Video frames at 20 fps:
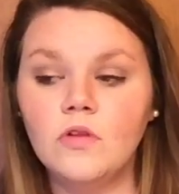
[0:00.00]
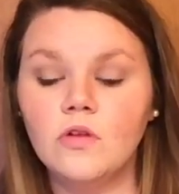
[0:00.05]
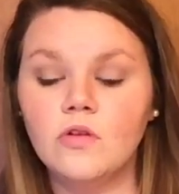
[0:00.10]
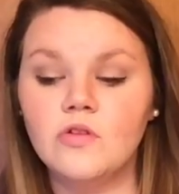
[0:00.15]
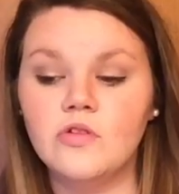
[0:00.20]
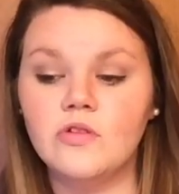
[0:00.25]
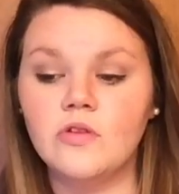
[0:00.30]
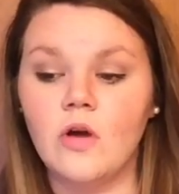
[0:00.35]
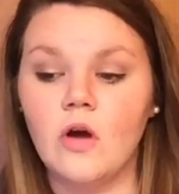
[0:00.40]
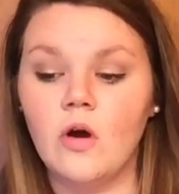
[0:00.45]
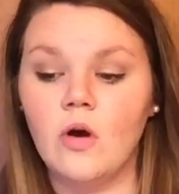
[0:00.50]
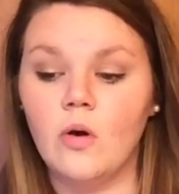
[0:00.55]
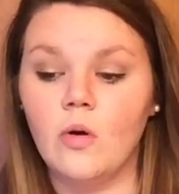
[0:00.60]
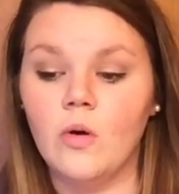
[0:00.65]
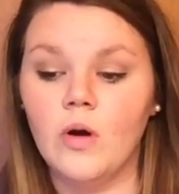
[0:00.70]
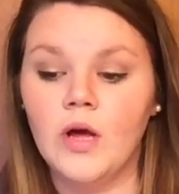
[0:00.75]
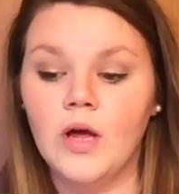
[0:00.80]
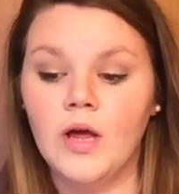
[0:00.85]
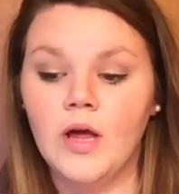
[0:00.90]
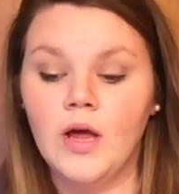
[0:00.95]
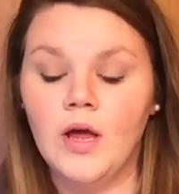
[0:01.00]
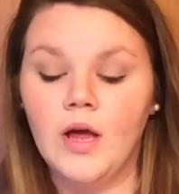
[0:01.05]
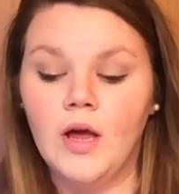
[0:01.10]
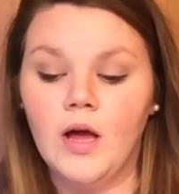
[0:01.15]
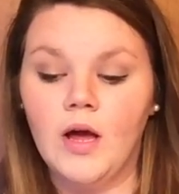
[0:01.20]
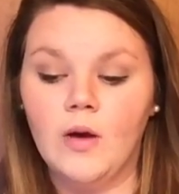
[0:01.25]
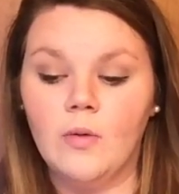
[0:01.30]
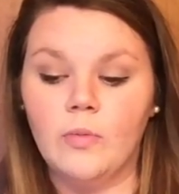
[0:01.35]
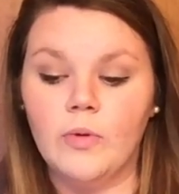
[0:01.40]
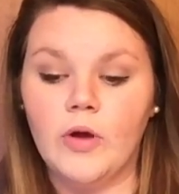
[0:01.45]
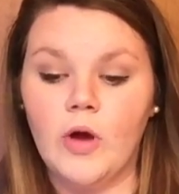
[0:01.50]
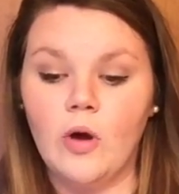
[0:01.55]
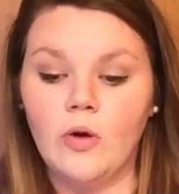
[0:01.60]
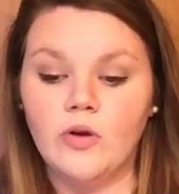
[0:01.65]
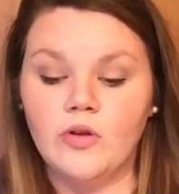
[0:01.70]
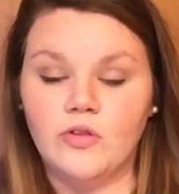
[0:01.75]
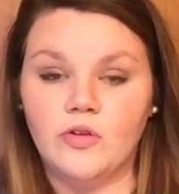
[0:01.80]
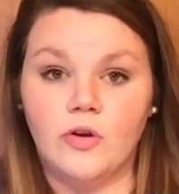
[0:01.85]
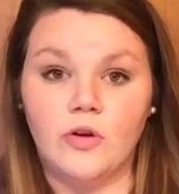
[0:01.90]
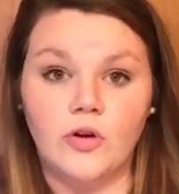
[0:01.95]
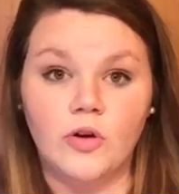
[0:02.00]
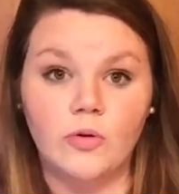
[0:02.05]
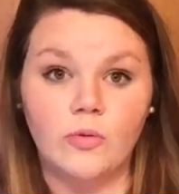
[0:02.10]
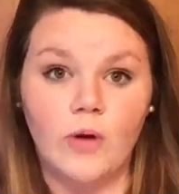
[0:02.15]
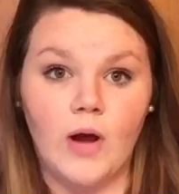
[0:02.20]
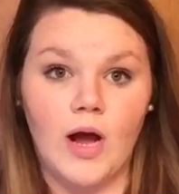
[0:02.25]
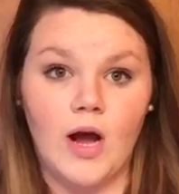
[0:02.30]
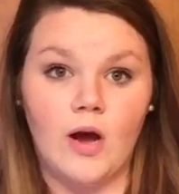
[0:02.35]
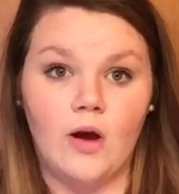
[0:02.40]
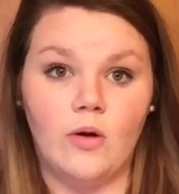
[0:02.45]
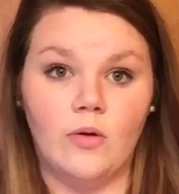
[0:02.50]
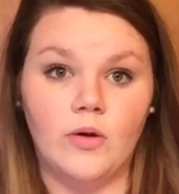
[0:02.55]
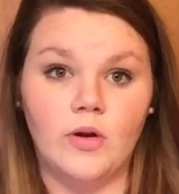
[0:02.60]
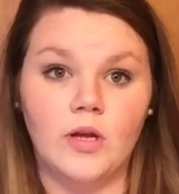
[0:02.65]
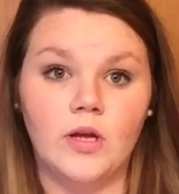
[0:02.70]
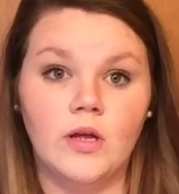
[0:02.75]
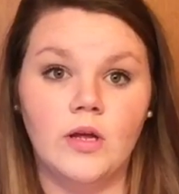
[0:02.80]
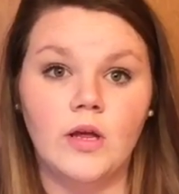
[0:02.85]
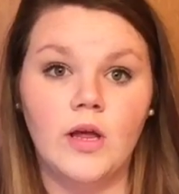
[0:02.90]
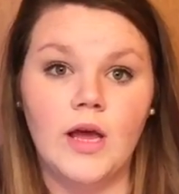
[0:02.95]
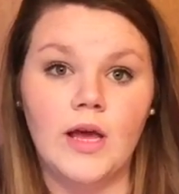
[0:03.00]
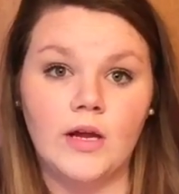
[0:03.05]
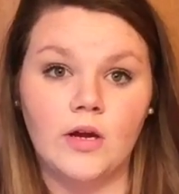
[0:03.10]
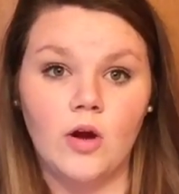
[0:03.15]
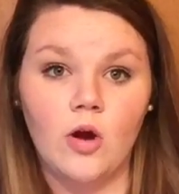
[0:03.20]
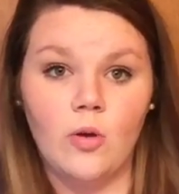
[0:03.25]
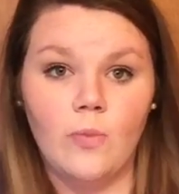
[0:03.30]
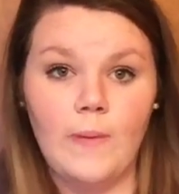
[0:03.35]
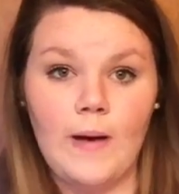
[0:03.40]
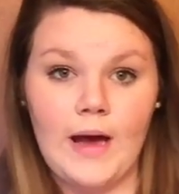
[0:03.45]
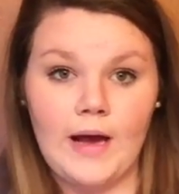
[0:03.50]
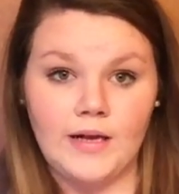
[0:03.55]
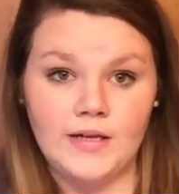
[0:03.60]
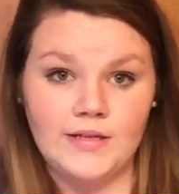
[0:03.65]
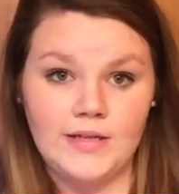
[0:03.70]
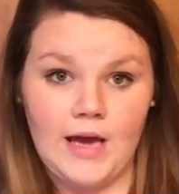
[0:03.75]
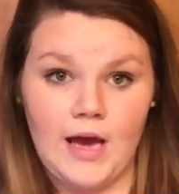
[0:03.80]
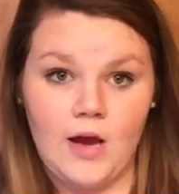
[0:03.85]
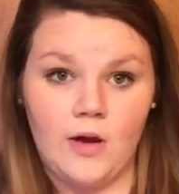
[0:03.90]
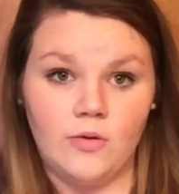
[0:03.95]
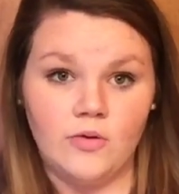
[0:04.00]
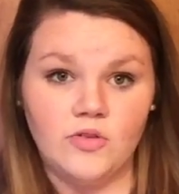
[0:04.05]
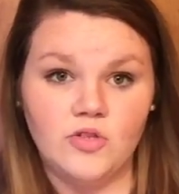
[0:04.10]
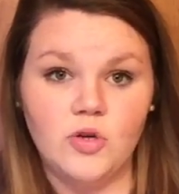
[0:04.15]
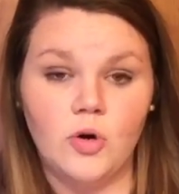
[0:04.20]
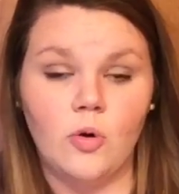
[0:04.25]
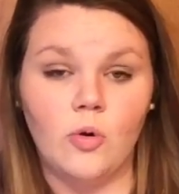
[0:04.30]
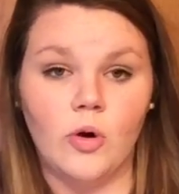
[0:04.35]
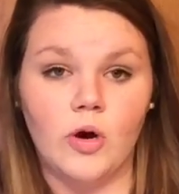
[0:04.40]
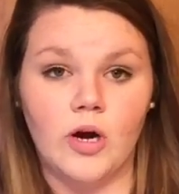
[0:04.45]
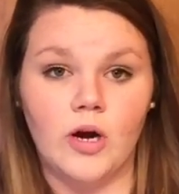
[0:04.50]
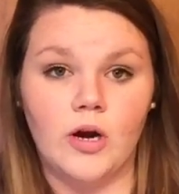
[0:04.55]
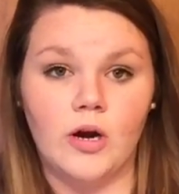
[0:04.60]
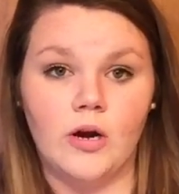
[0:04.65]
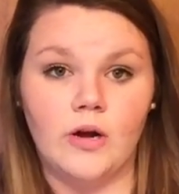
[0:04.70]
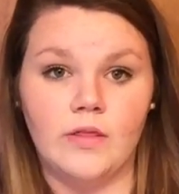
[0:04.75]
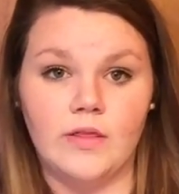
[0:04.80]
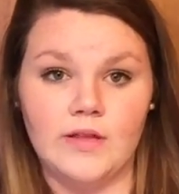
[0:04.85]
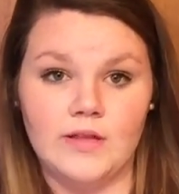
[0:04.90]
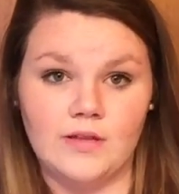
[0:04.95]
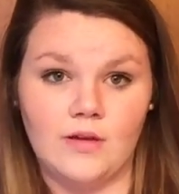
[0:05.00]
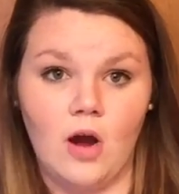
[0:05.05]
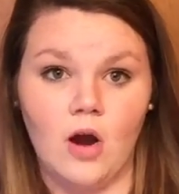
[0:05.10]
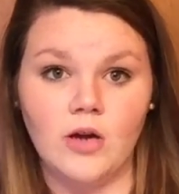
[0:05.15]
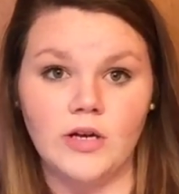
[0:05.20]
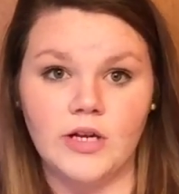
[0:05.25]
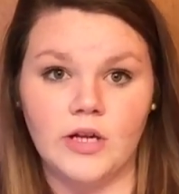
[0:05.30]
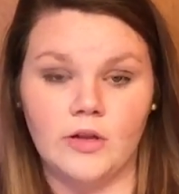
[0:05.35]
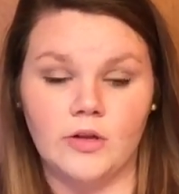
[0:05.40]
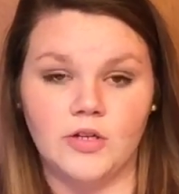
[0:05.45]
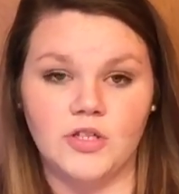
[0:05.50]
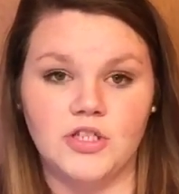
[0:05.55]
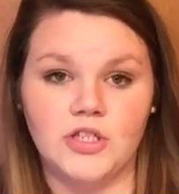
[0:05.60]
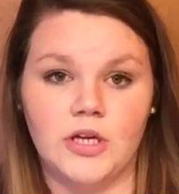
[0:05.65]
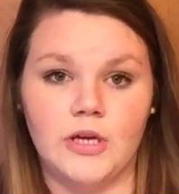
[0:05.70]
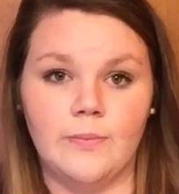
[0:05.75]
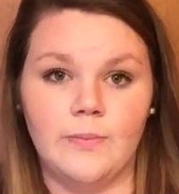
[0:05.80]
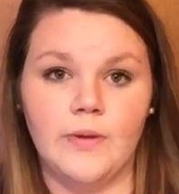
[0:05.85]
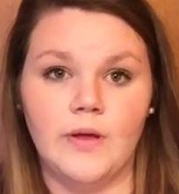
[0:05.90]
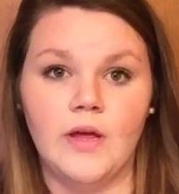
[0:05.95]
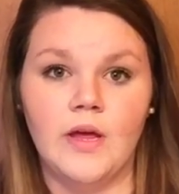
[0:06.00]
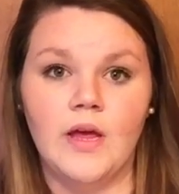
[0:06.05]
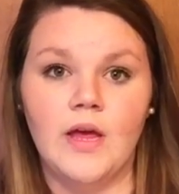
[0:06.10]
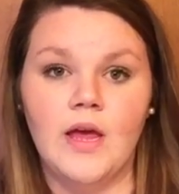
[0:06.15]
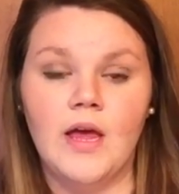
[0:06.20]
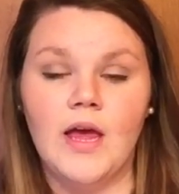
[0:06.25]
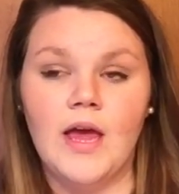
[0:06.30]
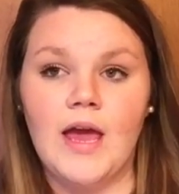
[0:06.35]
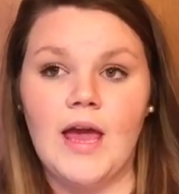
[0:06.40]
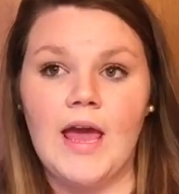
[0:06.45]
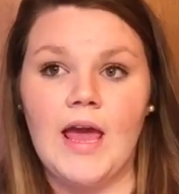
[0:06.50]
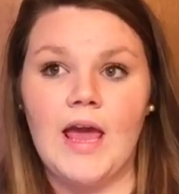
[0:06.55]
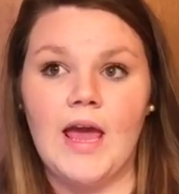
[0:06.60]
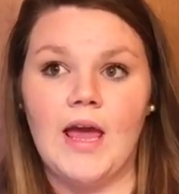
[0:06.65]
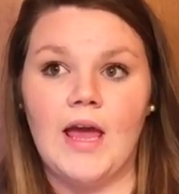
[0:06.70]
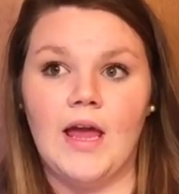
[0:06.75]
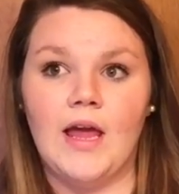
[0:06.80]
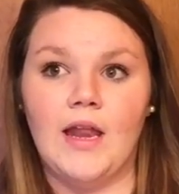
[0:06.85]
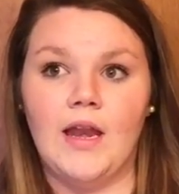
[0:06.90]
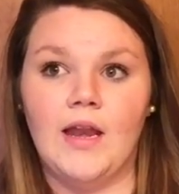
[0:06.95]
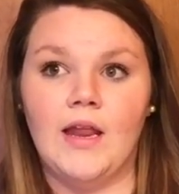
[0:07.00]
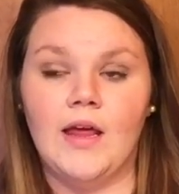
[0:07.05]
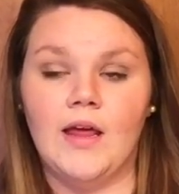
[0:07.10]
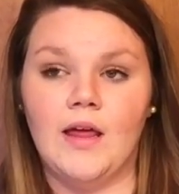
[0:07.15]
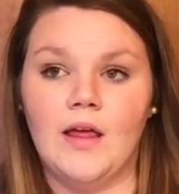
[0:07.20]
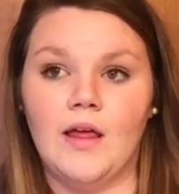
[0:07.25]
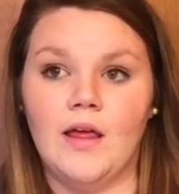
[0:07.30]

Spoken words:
So we go to turn around and go back down toward this car dealership, and